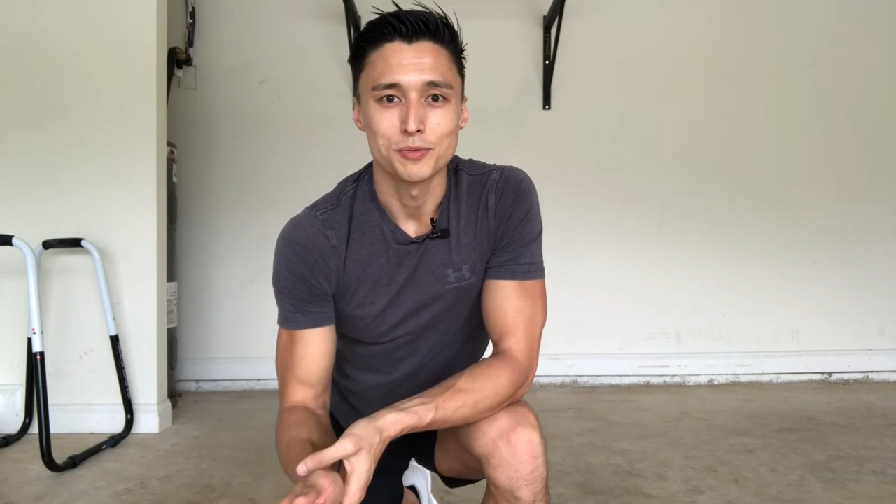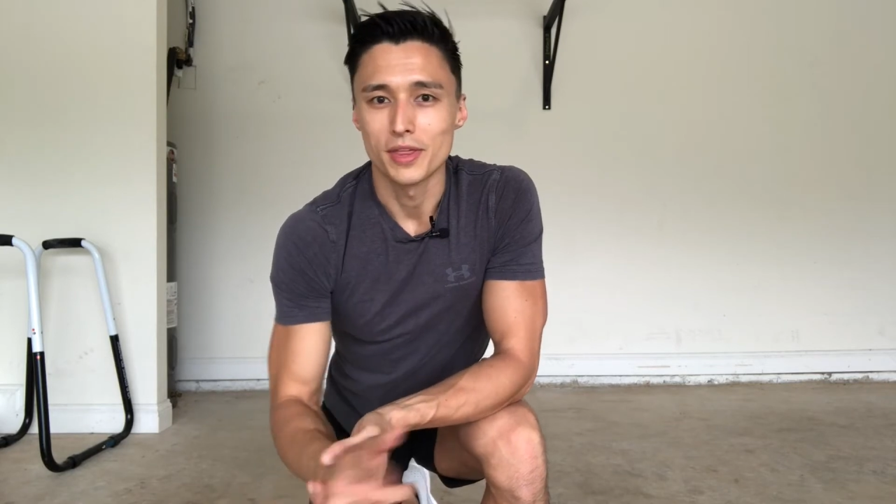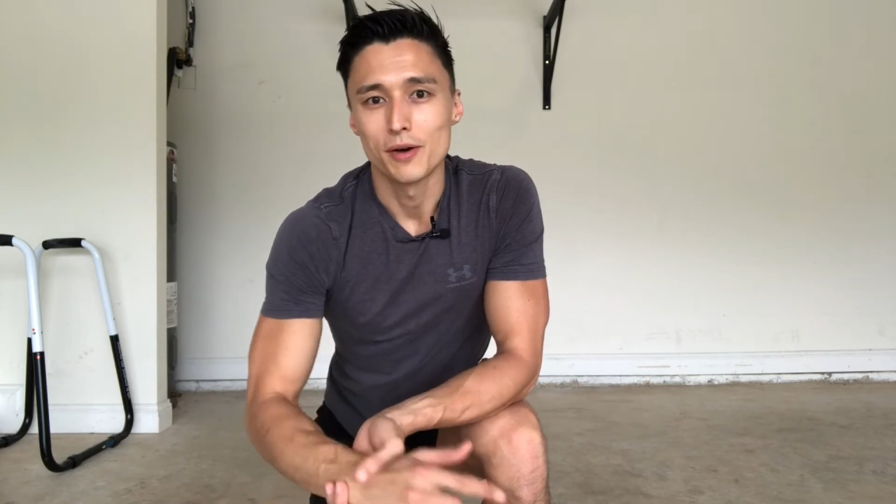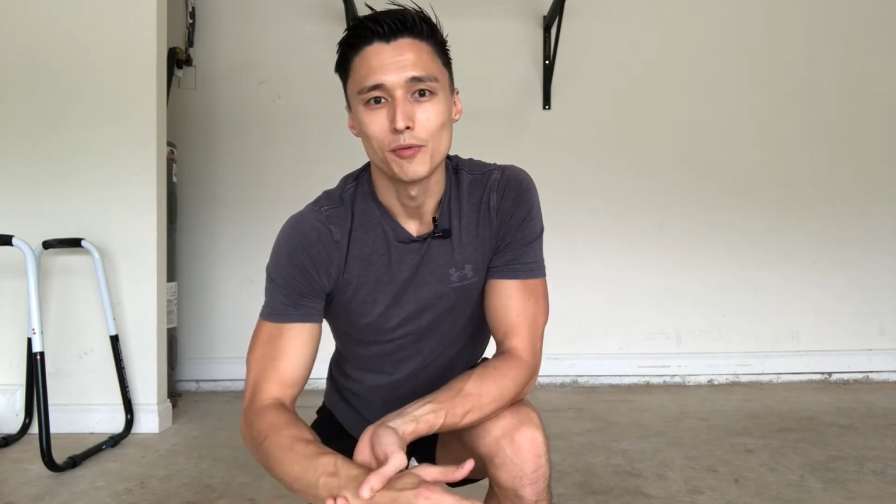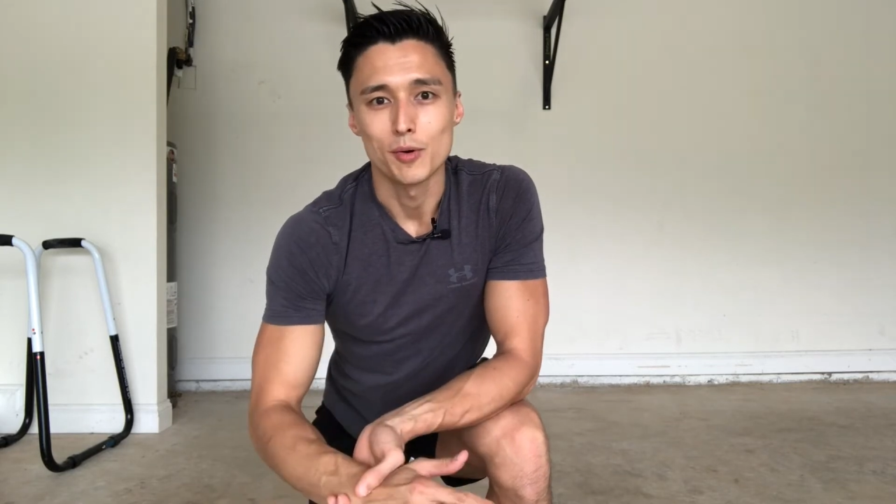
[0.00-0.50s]

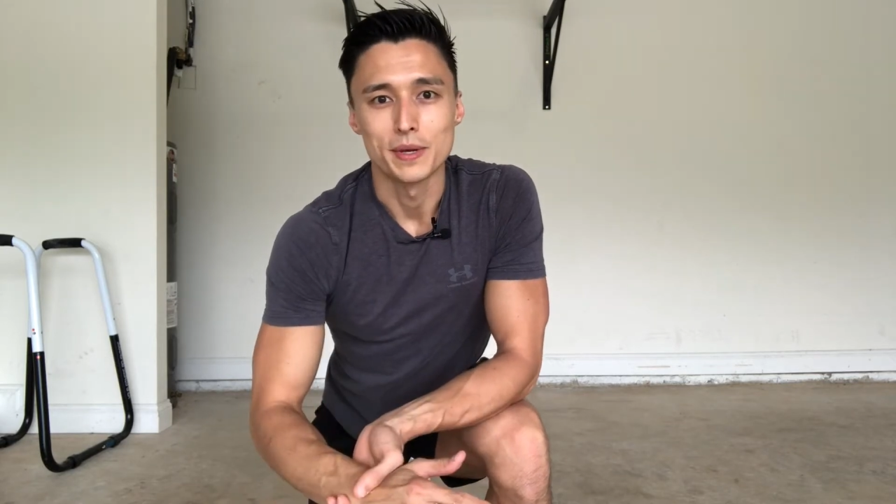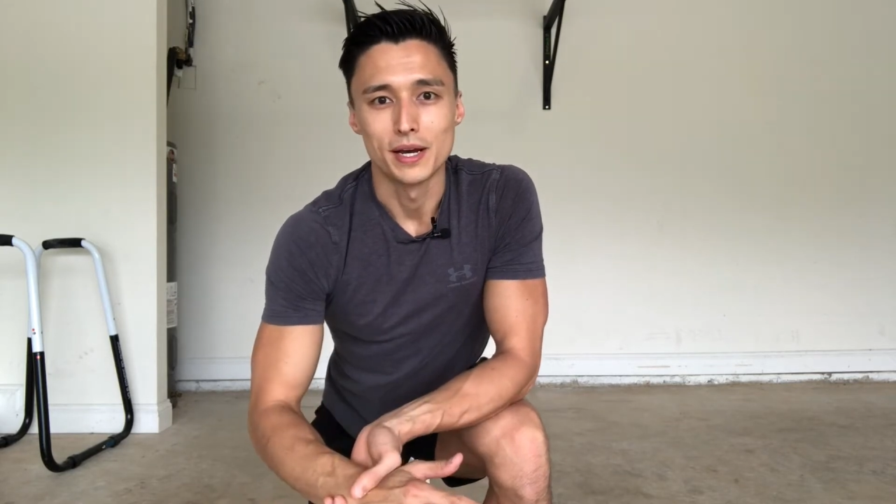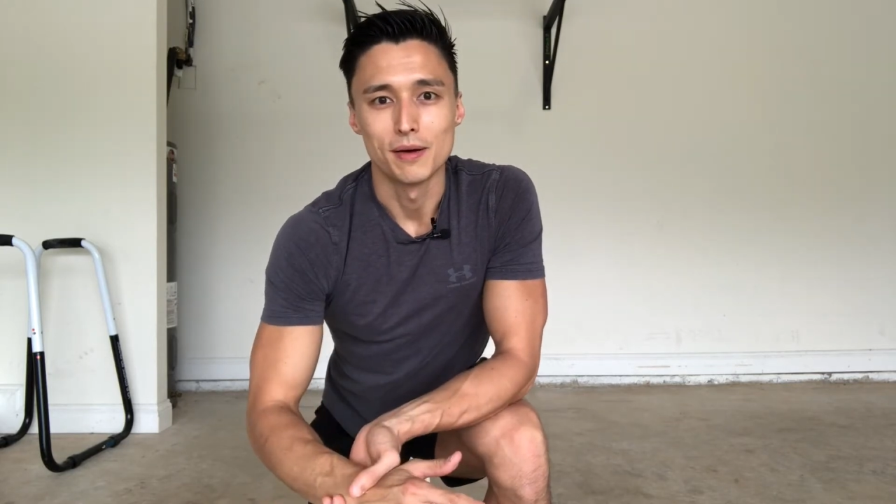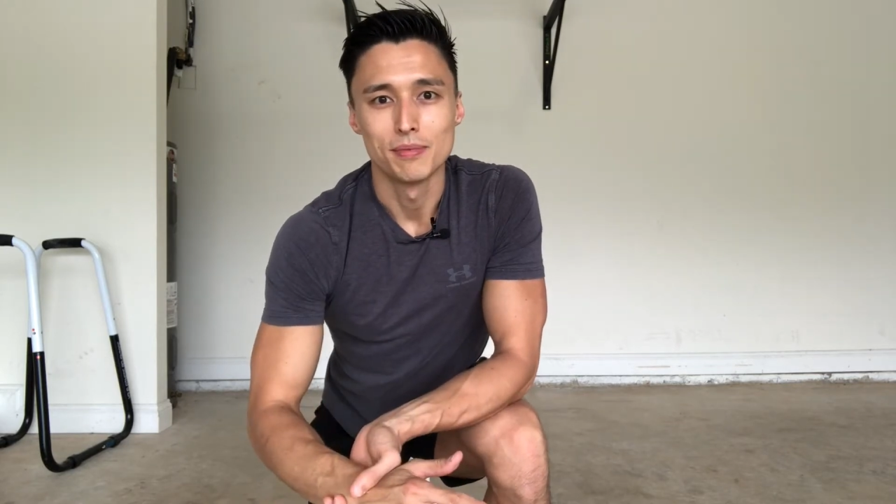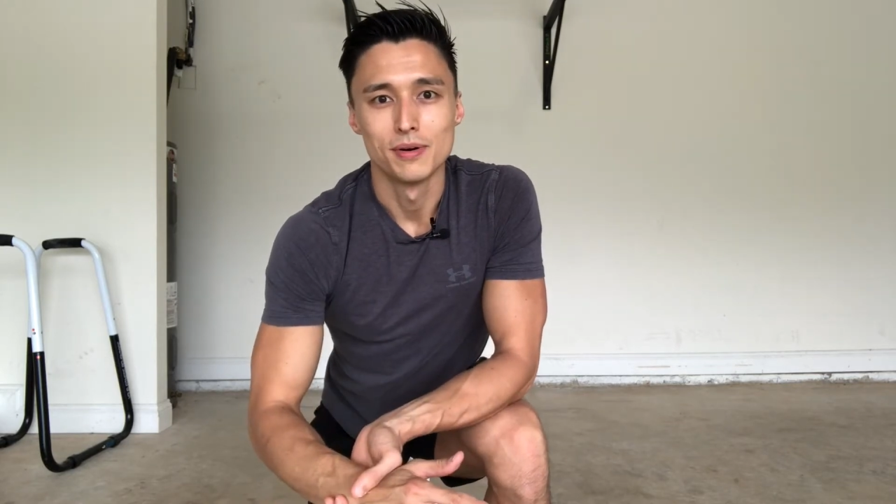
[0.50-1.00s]
without warming
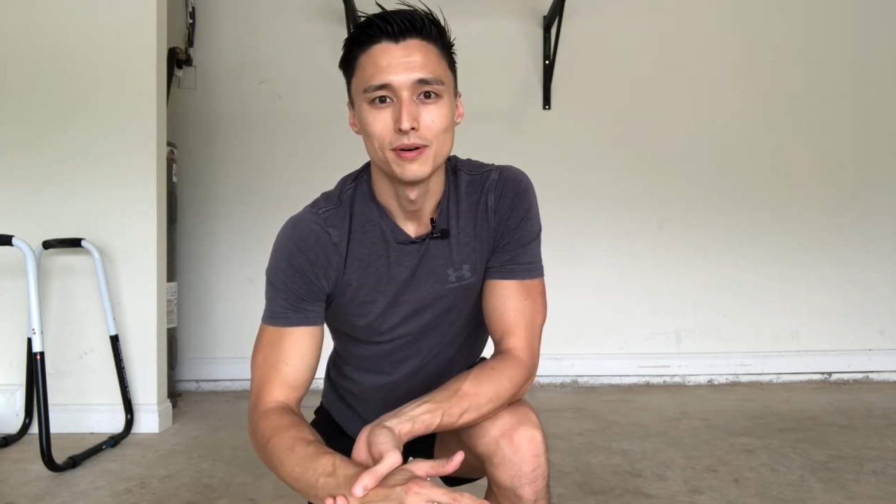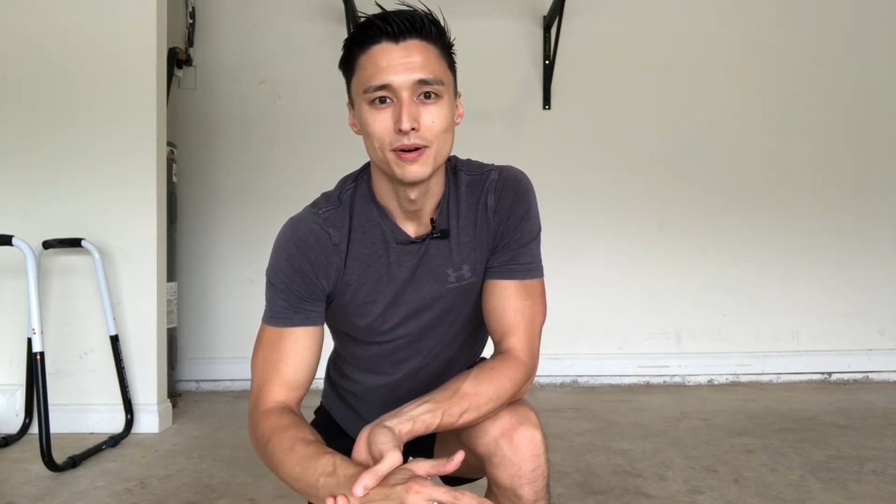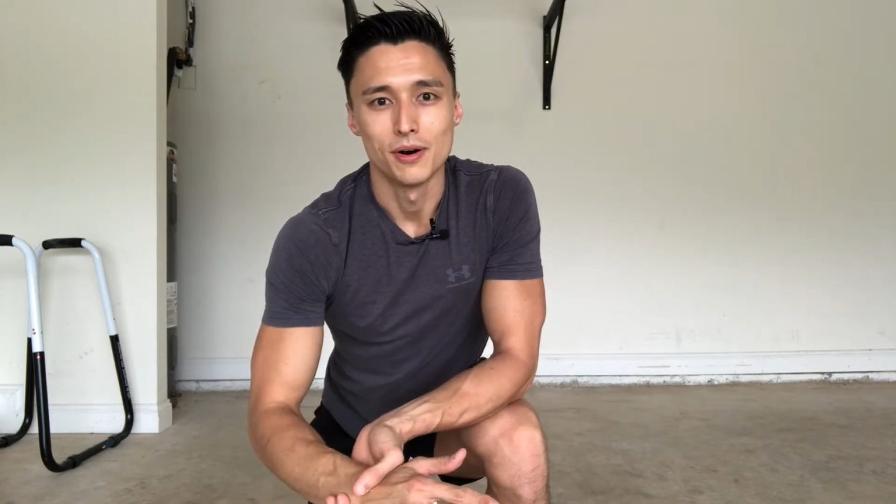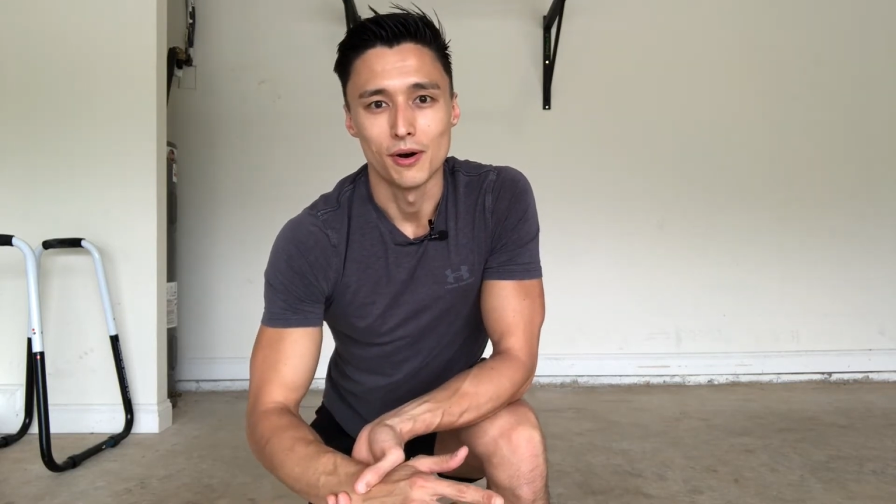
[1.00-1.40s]
up